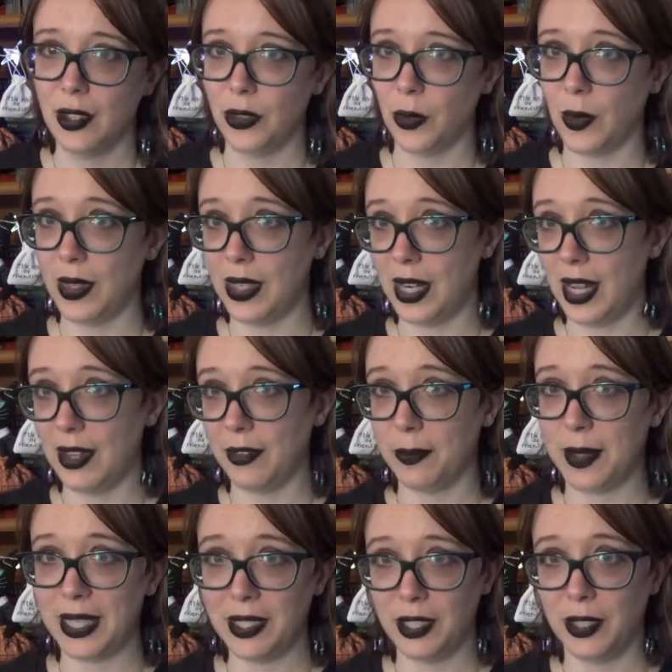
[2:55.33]
the one that
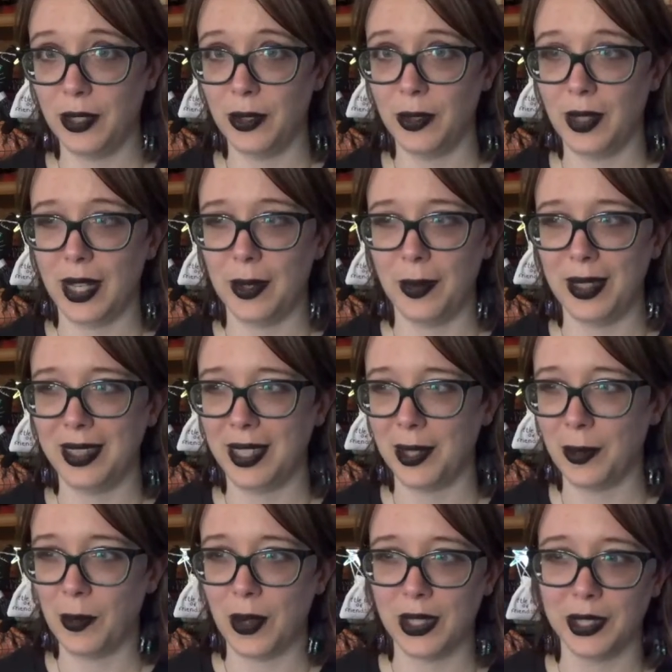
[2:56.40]
I've been to. I went
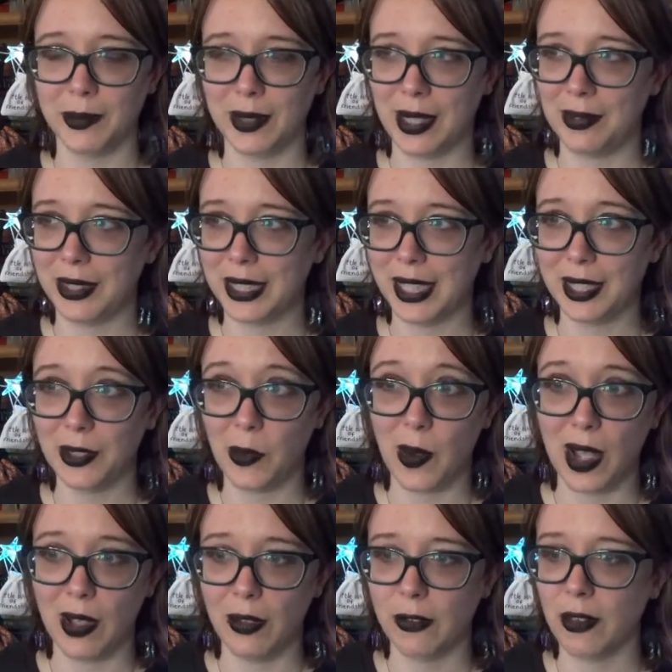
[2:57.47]
there once when I was like
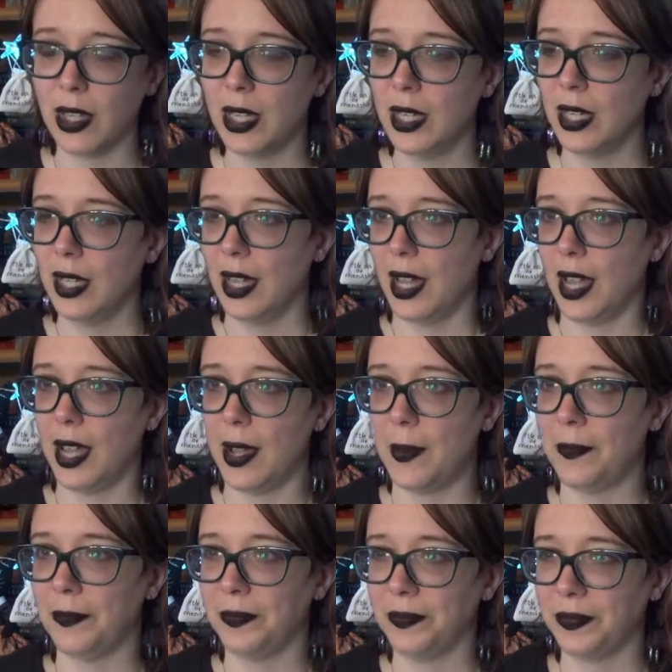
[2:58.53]
12.
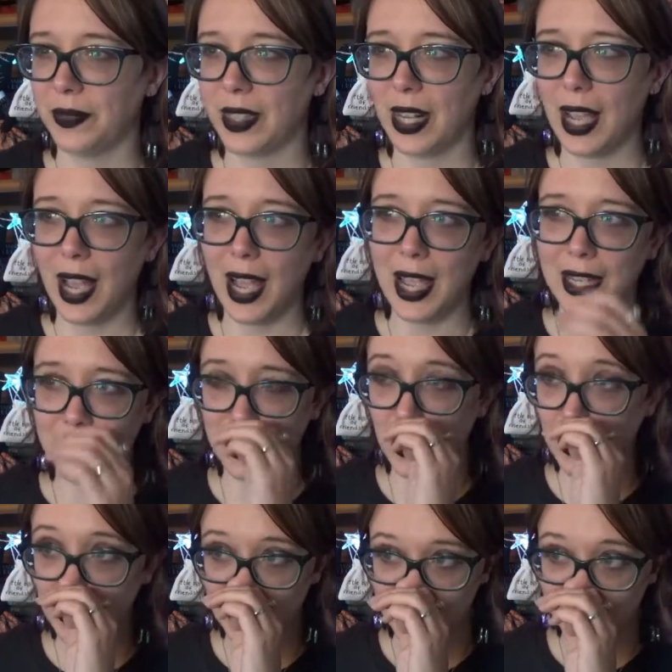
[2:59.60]
I
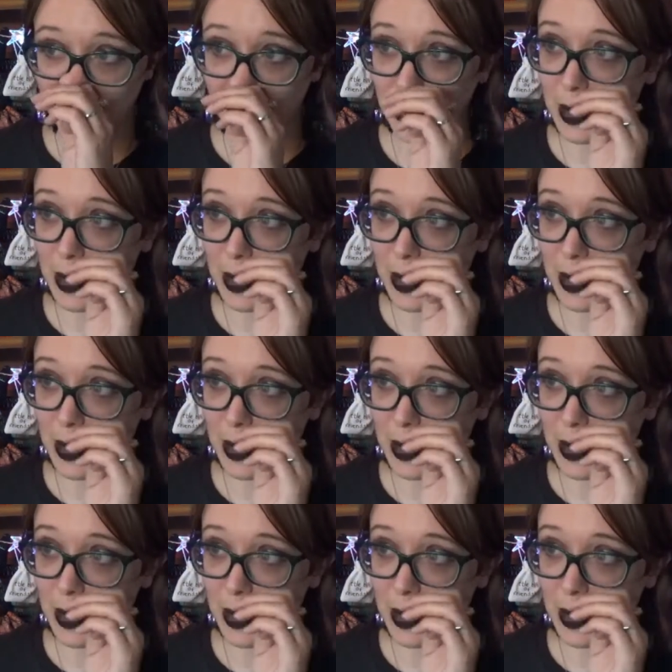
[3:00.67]
don't really